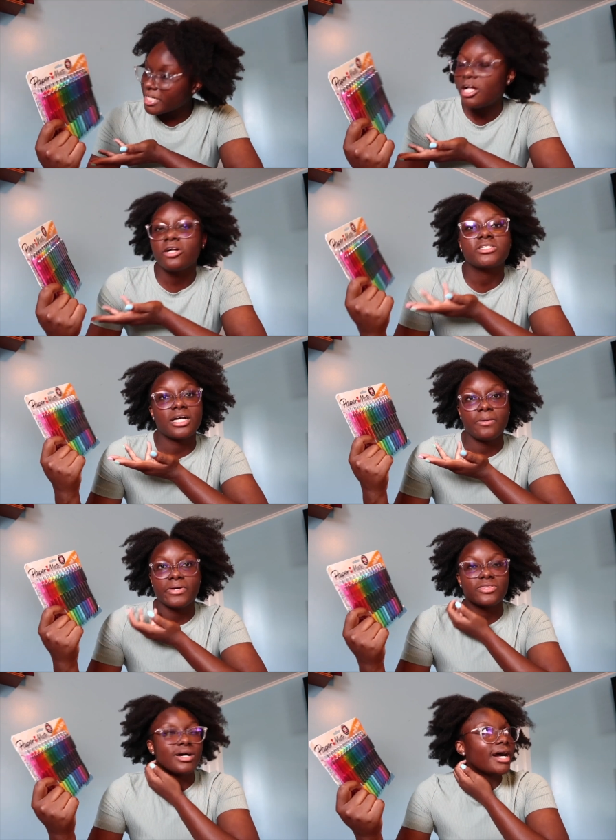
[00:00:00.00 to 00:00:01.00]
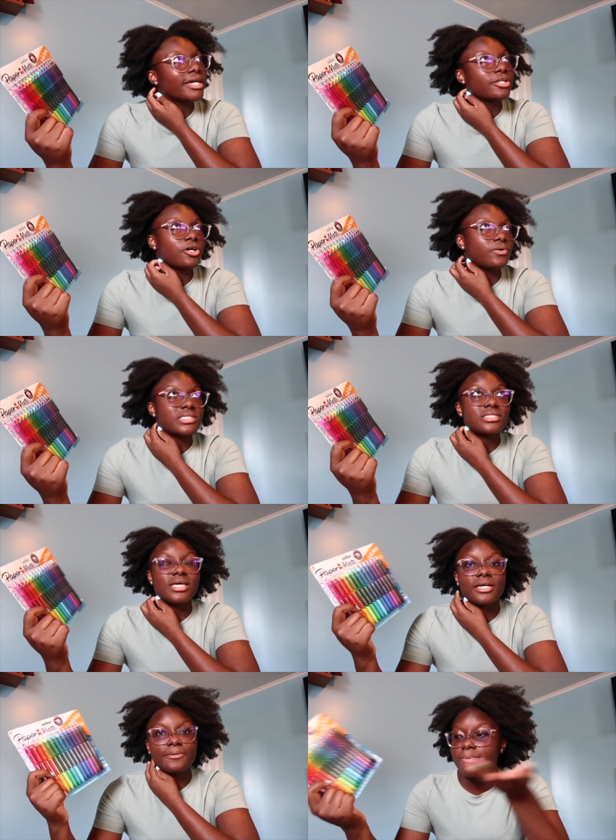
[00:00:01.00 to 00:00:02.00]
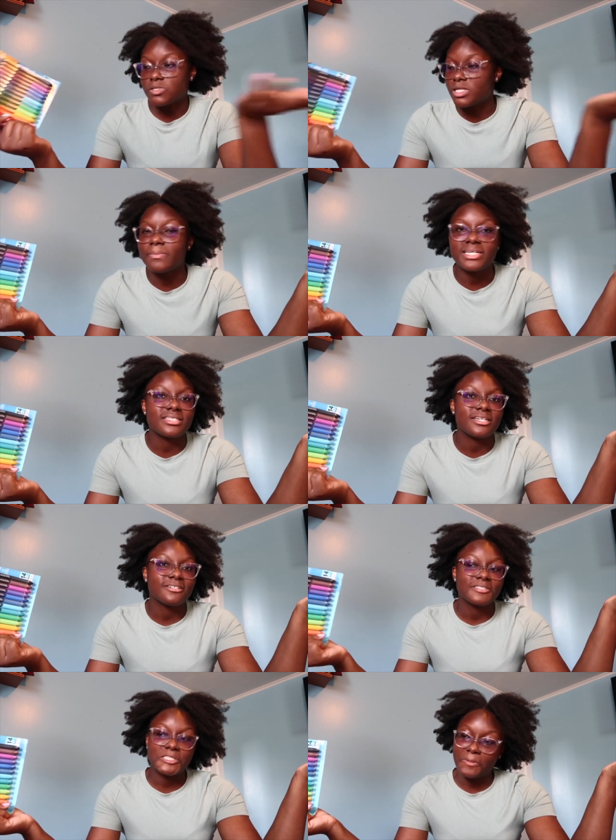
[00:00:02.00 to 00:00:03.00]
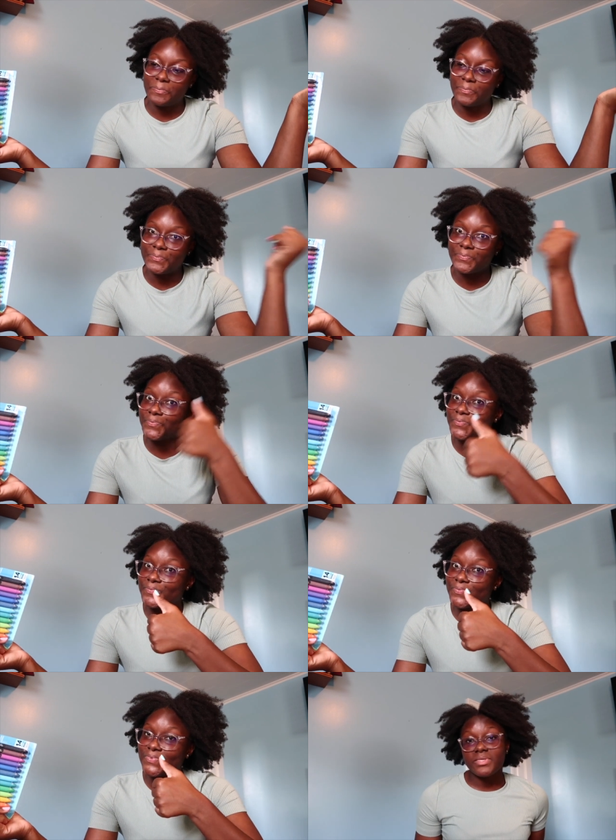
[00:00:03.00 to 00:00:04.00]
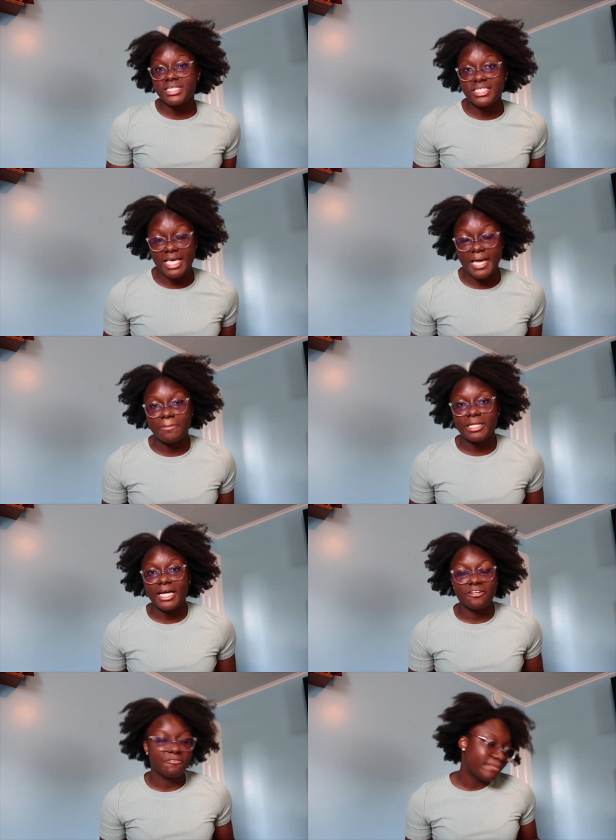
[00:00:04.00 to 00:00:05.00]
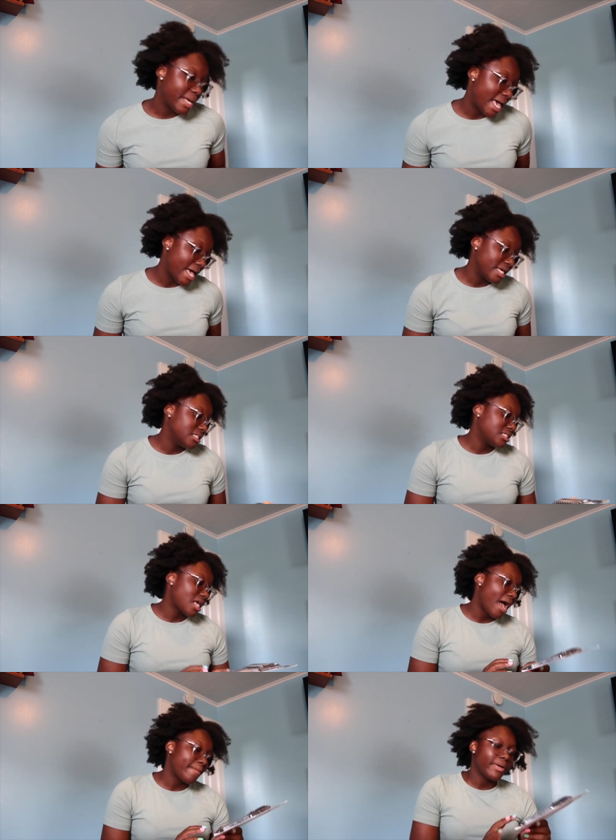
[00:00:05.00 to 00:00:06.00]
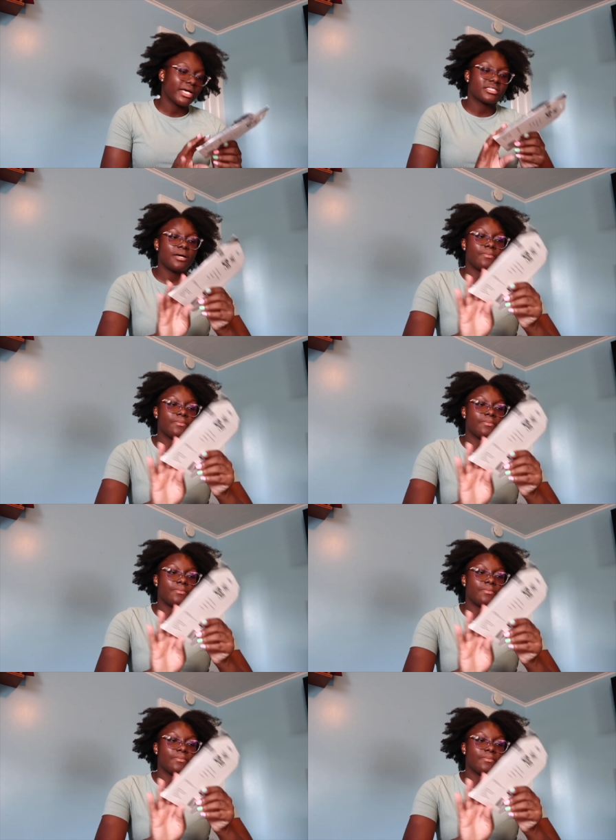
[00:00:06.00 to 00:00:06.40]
many colors they come with. I know, it's like absolutely amazing. So On the same line of pens, I picked